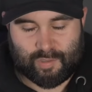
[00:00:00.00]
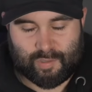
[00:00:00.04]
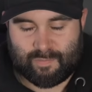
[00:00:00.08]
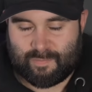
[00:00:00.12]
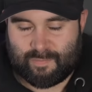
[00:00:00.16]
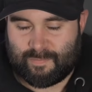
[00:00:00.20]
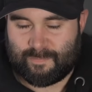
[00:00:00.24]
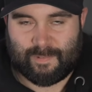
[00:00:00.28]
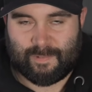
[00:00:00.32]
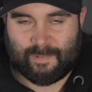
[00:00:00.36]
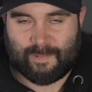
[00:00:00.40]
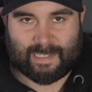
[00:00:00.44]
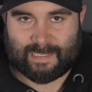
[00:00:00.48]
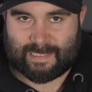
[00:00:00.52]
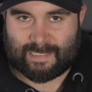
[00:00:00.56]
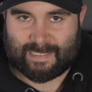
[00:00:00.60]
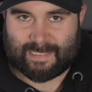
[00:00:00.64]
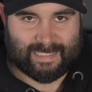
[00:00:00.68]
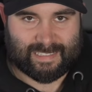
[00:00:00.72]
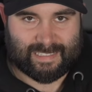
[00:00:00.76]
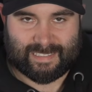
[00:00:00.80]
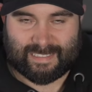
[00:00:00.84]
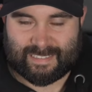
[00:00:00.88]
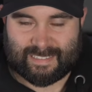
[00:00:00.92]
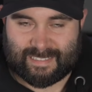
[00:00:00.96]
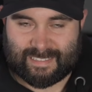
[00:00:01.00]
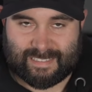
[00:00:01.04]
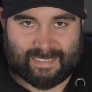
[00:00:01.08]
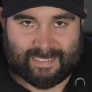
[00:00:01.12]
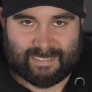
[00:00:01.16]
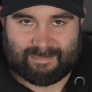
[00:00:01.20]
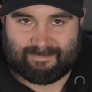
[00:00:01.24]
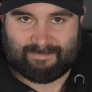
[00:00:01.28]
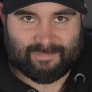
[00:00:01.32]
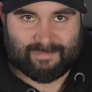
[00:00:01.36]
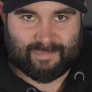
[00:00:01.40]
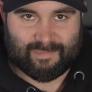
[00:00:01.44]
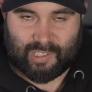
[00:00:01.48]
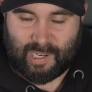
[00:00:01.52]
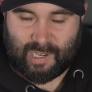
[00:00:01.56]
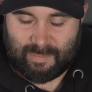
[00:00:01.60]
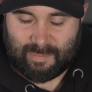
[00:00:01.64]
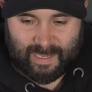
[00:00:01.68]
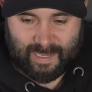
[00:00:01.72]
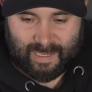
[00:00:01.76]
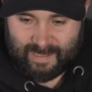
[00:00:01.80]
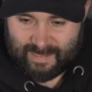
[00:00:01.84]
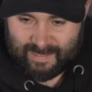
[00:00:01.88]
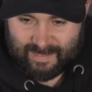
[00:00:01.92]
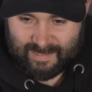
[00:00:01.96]
vaccines and
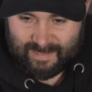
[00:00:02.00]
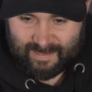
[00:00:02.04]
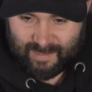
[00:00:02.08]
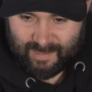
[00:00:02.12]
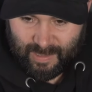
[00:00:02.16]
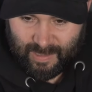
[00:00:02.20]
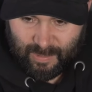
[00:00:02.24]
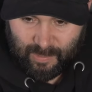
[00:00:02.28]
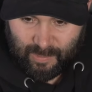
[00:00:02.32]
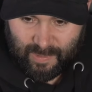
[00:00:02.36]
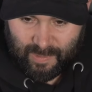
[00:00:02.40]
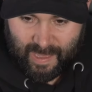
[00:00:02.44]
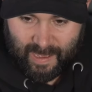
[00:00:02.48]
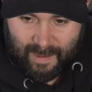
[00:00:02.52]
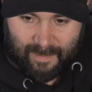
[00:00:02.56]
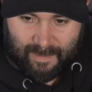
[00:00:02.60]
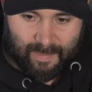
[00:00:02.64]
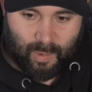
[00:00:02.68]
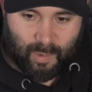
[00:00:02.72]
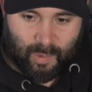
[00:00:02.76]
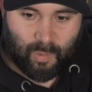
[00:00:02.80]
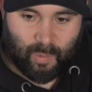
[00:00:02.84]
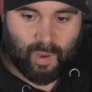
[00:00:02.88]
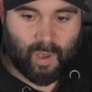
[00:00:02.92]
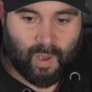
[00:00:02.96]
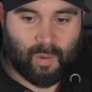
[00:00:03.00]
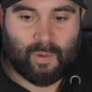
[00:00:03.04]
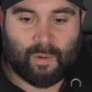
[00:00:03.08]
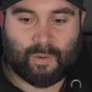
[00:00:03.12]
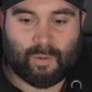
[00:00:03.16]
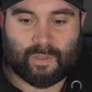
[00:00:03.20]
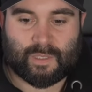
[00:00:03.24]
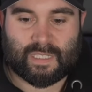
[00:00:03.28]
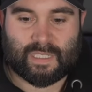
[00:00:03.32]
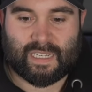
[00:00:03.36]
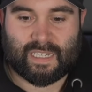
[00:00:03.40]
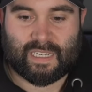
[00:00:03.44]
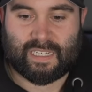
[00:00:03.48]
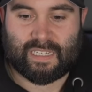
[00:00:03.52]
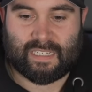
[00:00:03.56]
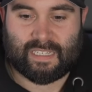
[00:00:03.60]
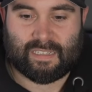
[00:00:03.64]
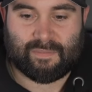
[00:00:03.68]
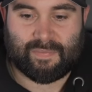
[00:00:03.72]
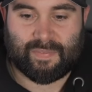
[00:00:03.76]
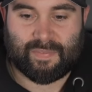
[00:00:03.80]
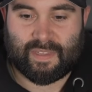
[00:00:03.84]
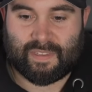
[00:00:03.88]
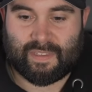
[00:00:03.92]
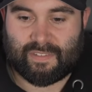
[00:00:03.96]
jabbing and all that. All I will say
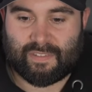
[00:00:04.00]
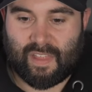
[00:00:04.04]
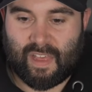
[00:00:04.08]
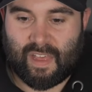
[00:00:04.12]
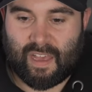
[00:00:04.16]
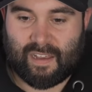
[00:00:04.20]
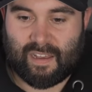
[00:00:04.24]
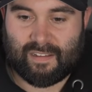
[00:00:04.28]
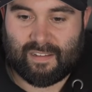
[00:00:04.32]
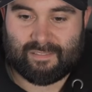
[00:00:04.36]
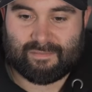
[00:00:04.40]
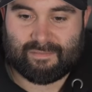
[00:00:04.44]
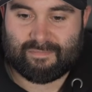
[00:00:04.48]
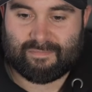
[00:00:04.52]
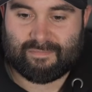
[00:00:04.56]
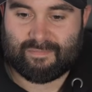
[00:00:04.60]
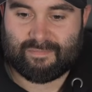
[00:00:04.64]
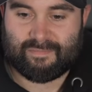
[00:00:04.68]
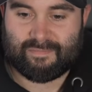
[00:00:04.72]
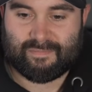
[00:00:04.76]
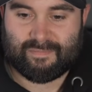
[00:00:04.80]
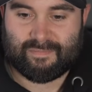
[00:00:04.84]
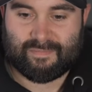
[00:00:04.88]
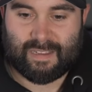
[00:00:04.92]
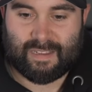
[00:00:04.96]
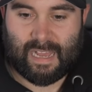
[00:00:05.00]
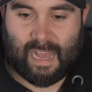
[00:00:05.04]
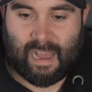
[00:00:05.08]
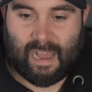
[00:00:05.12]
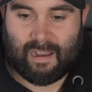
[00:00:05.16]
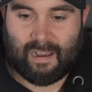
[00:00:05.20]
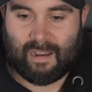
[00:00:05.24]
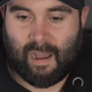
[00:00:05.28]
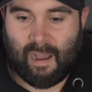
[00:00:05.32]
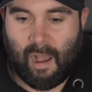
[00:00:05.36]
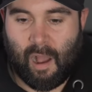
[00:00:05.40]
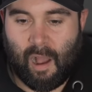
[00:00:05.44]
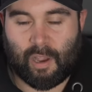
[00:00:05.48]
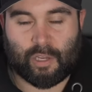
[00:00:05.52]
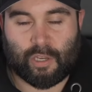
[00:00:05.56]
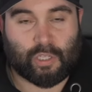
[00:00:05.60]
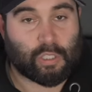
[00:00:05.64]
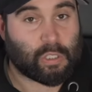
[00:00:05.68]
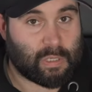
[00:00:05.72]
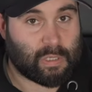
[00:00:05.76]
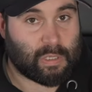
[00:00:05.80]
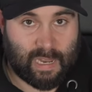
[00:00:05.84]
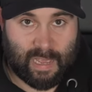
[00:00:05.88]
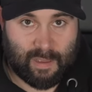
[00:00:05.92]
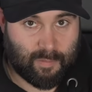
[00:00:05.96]
is that I
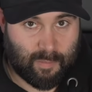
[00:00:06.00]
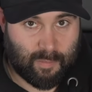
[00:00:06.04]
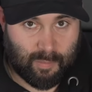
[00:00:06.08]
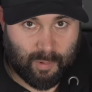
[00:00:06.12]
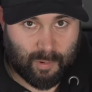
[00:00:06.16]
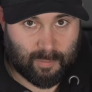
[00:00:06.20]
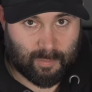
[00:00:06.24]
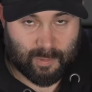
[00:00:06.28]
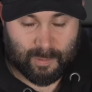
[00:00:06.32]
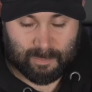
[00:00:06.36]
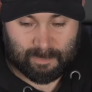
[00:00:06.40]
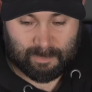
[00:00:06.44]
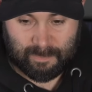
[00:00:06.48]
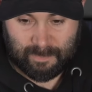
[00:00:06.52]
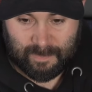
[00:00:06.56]
shouldn't have a problem.